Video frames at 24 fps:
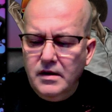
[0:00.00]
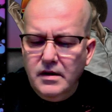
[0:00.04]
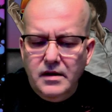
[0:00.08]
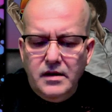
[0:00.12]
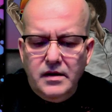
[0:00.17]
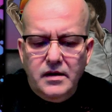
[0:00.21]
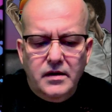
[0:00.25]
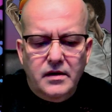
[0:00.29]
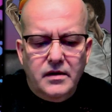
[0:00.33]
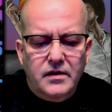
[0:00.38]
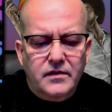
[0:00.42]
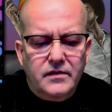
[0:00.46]

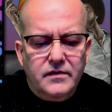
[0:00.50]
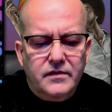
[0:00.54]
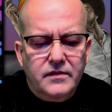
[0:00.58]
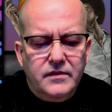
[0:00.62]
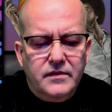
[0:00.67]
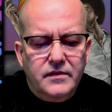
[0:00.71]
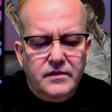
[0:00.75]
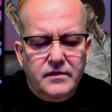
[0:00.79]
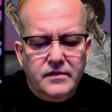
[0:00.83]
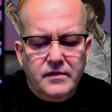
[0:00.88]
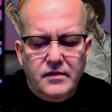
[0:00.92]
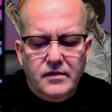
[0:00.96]
is.
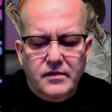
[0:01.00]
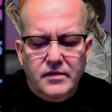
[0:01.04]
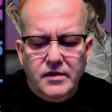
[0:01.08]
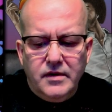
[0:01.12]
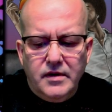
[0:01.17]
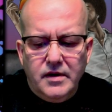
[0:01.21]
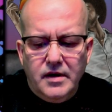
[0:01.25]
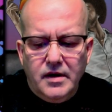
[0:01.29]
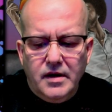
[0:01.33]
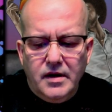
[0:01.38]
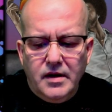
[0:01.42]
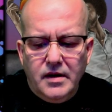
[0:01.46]
So the
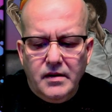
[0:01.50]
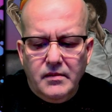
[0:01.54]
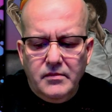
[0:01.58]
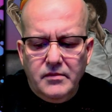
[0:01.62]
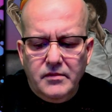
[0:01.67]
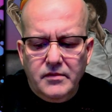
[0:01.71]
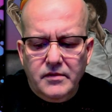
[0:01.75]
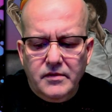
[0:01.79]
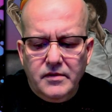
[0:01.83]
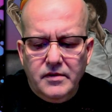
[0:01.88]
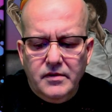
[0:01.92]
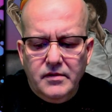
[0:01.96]
arm
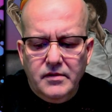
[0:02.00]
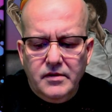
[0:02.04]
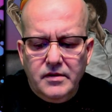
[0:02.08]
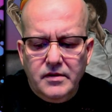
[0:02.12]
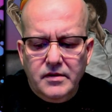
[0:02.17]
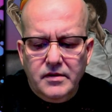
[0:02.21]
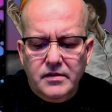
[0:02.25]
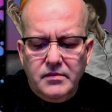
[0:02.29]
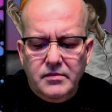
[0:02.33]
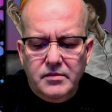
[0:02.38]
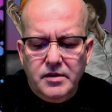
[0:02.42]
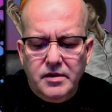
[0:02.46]
is going
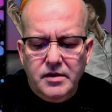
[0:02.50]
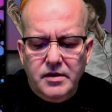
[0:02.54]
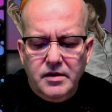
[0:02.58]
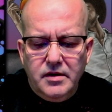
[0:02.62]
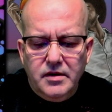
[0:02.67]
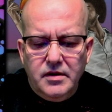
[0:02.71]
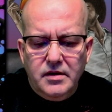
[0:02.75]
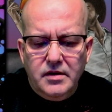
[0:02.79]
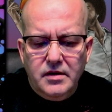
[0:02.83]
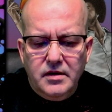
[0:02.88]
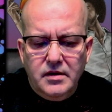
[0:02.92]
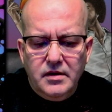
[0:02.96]
to
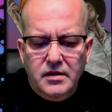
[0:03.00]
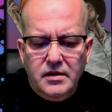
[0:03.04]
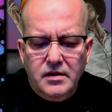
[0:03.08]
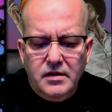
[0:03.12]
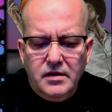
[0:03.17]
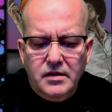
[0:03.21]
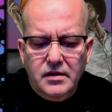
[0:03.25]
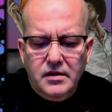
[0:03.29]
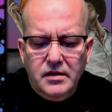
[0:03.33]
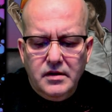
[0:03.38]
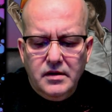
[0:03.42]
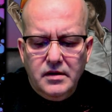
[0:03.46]
be
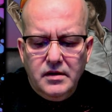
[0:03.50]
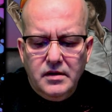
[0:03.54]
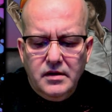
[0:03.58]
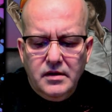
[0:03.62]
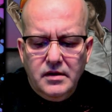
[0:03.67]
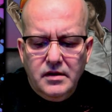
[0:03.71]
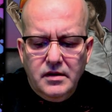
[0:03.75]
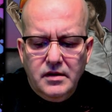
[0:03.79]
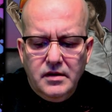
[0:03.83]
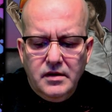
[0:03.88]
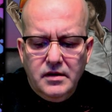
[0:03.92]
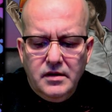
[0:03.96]

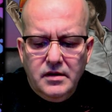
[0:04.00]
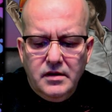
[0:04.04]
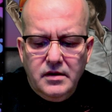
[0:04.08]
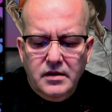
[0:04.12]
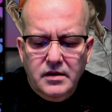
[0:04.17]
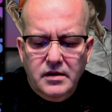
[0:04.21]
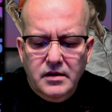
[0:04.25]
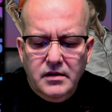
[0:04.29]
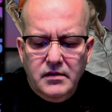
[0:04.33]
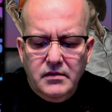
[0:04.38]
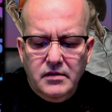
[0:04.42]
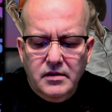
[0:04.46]

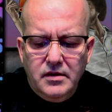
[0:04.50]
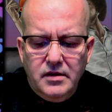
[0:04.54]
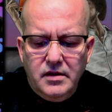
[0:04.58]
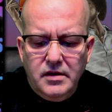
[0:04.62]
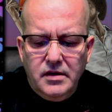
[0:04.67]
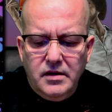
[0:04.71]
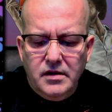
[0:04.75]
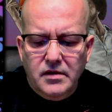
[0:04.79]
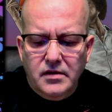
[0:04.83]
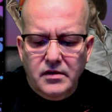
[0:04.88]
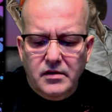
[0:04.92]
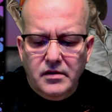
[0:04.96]
here and
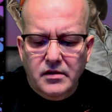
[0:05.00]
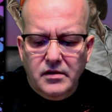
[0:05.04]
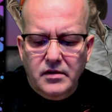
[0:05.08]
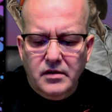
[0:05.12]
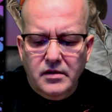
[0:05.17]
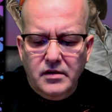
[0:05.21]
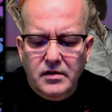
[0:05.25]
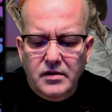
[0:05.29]
here.